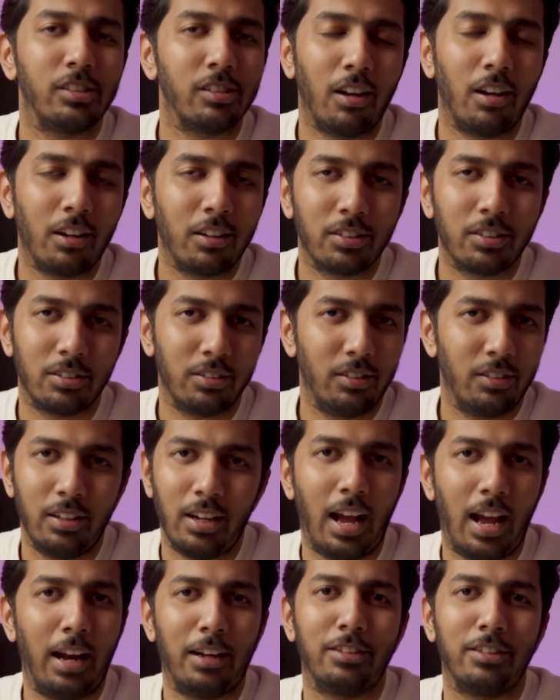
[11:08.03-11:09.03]
sucks, the
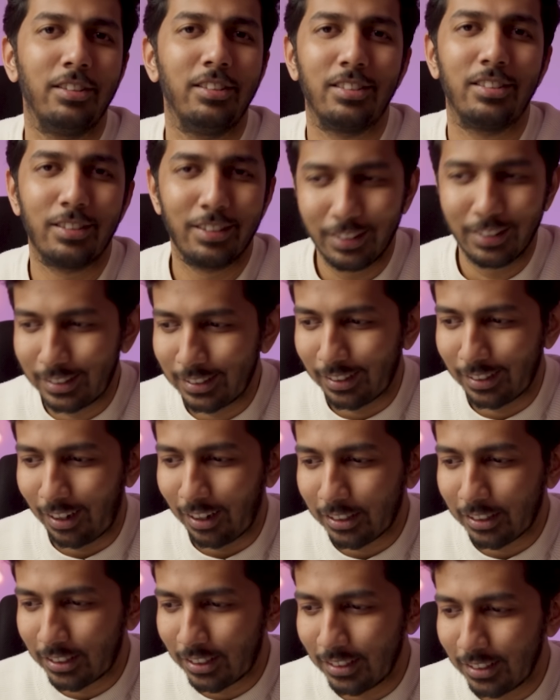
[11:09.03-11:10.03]
accent still
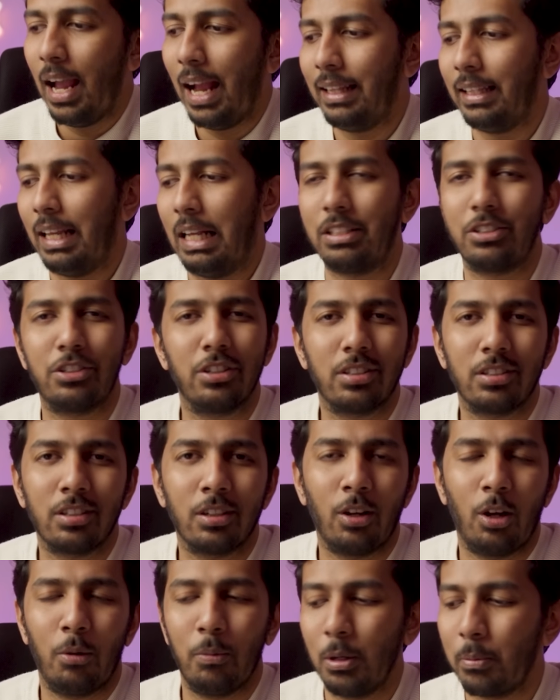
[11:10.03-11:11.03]
sucks, and that's just a
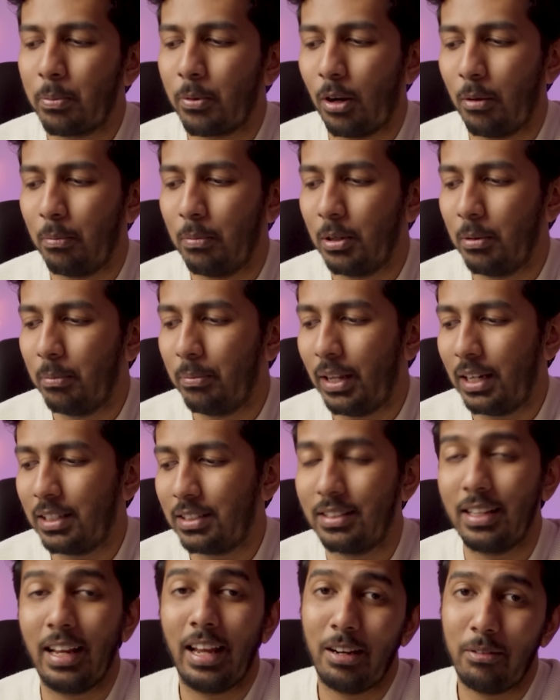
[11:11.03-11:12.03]
normal problem that's
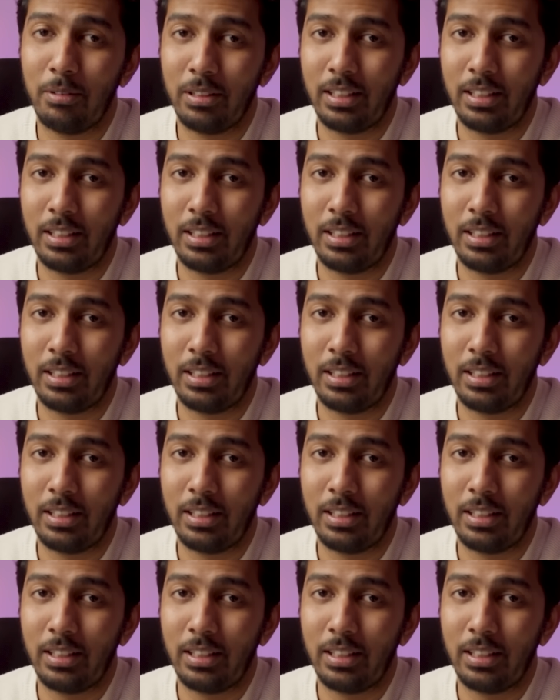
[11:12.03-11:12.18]
there